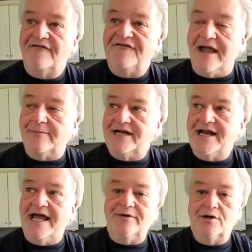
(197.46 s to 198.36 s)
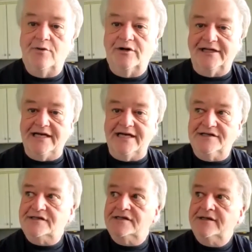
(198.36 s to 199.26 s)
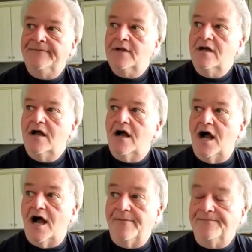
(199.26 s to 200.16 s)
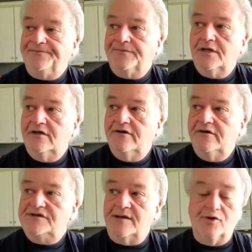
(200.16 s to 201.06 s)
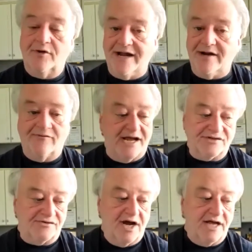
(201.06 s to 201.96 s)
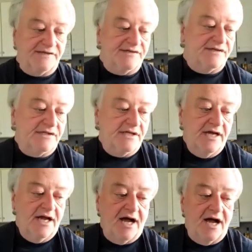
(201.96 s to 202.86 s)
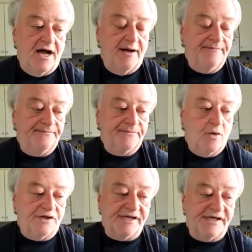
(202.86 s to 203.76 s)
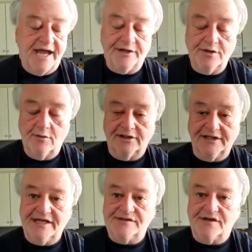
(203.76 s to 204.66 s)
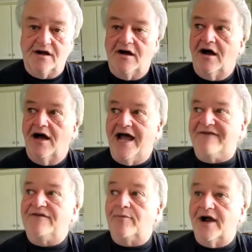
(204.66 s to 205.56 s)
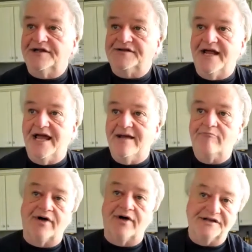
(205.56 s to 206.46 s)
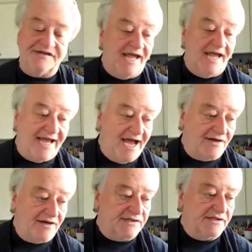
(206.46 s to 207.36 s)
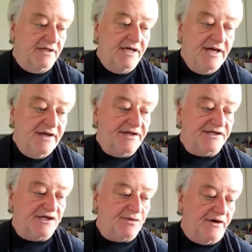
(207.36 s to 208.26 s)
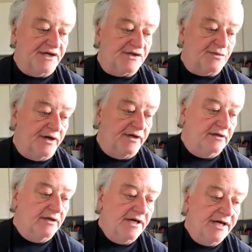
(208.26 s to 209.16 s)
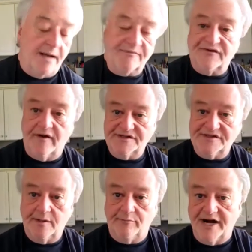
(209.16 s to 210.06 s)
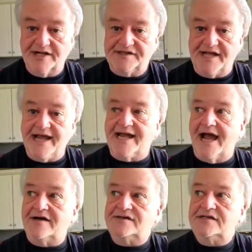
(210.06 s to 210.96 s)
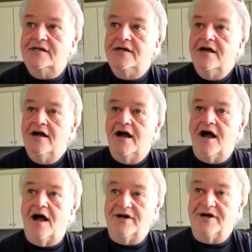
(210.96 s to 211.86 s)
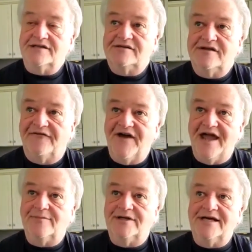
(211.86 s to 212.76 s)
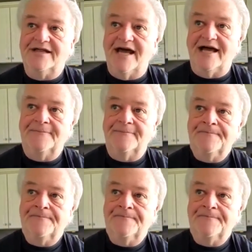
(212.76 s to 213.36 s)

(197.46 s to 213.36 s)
family name in New Orleans. Some great restaurants. Once again in New Orleans, had the Brennan's name, Brennan Steakhouse. This is where this one comes from, is the Brennan Steakhouse. But it's the family that